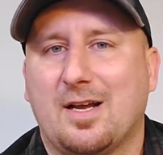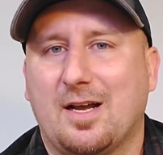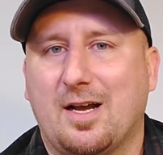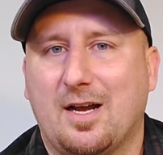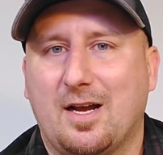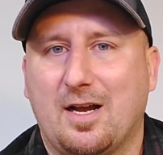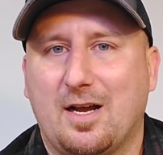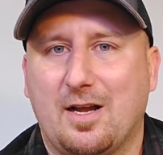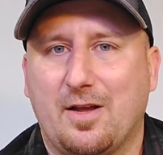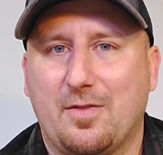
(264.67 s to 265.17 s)

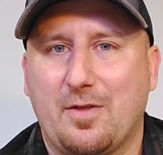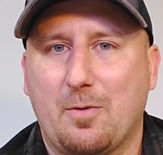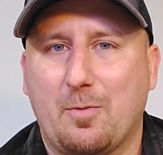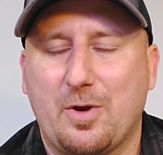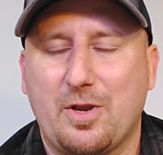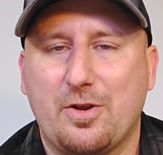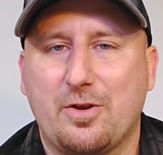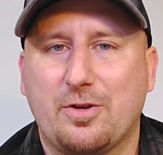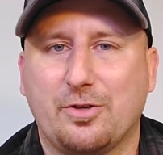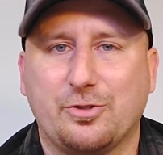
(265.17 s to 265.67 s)
That way
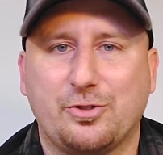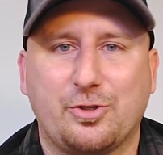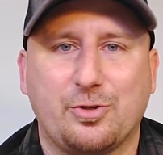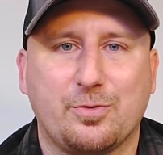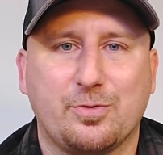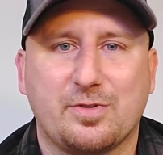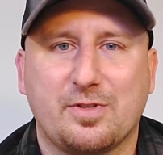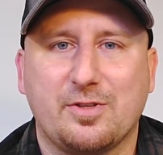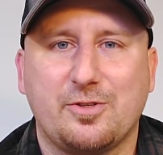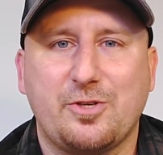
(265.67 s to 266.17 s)
you can
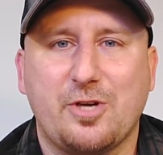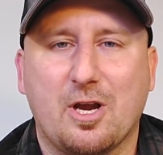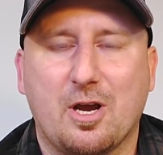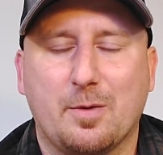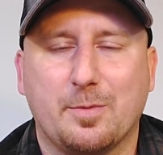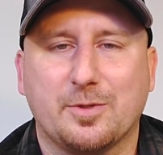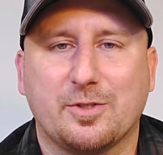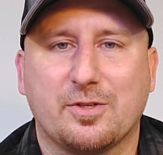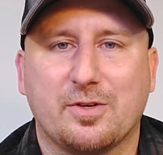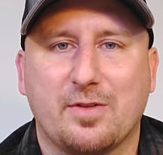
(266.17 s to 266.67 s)
choose the
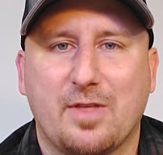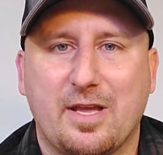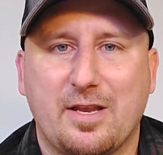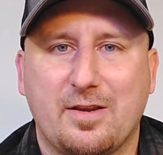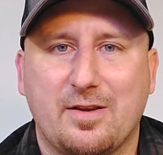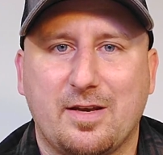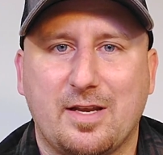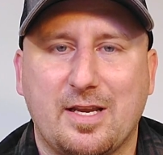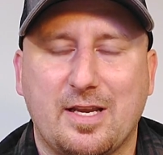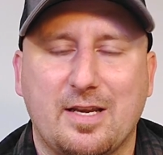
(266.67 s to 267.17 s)
geometry that
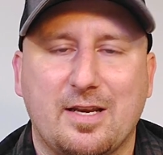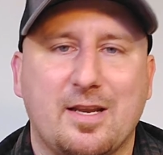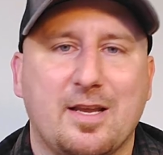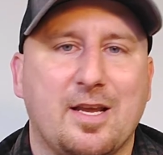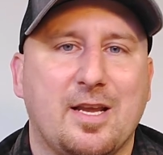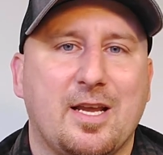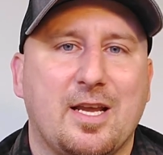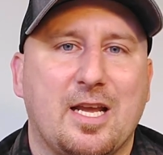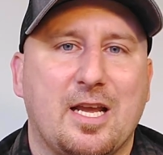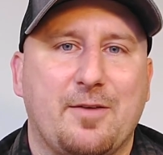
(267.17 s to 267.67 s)
you need.
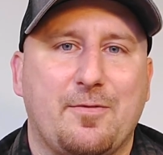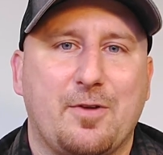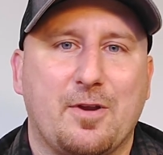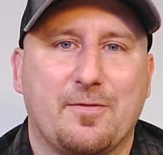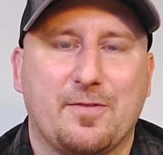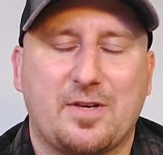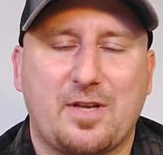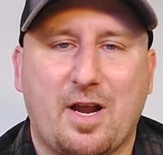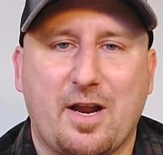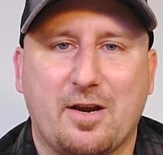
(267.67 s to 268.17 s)
If you
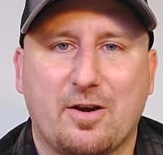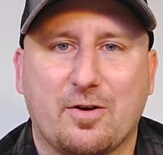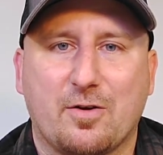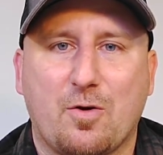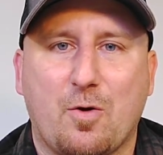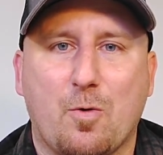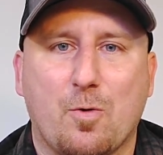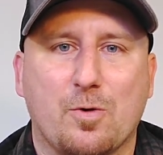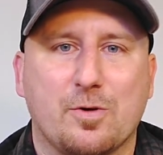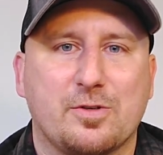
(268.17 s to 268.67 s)
have a tighter
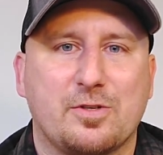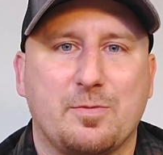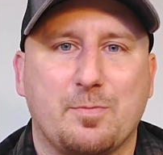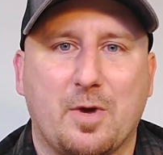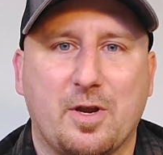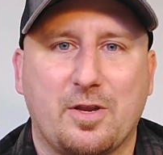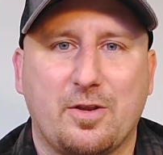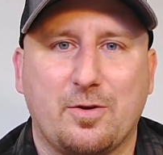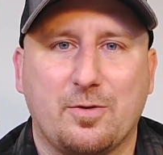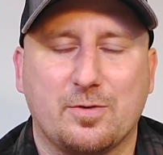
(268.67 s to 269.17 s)
course, you
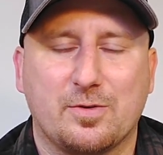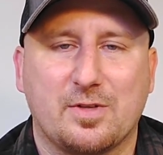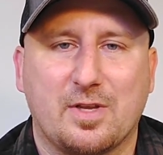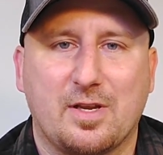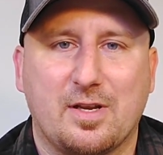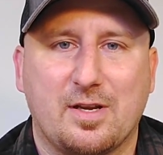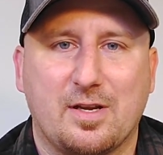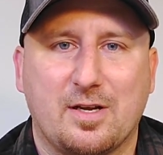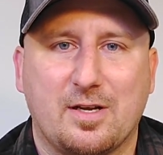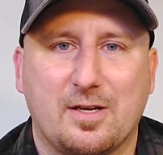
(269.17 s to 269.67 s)
might use
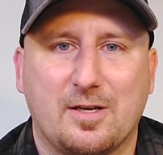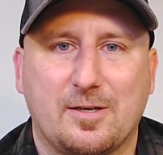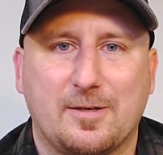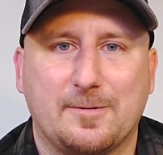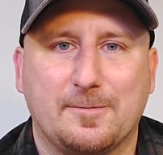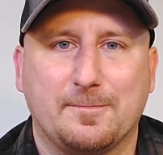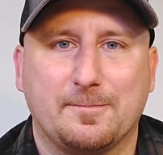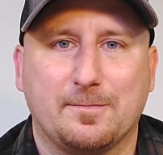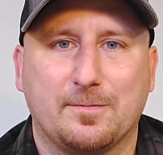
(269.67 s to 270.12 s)
the